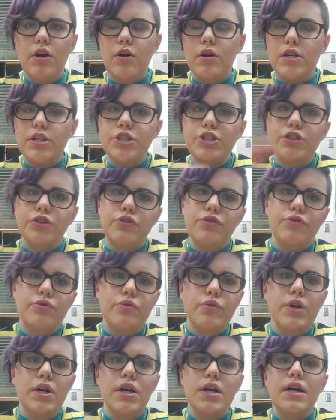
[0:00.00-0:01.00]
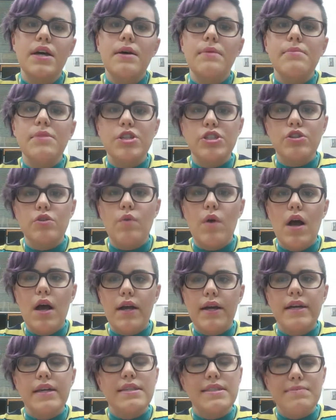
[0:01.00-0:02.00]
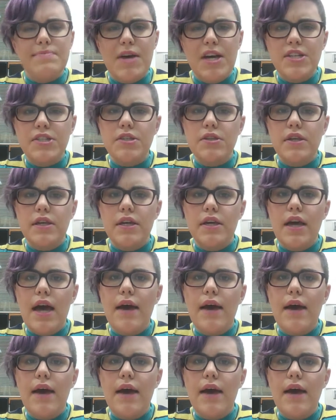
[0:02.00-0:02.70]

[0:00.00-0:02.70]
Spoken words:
or to Mishawaka especially.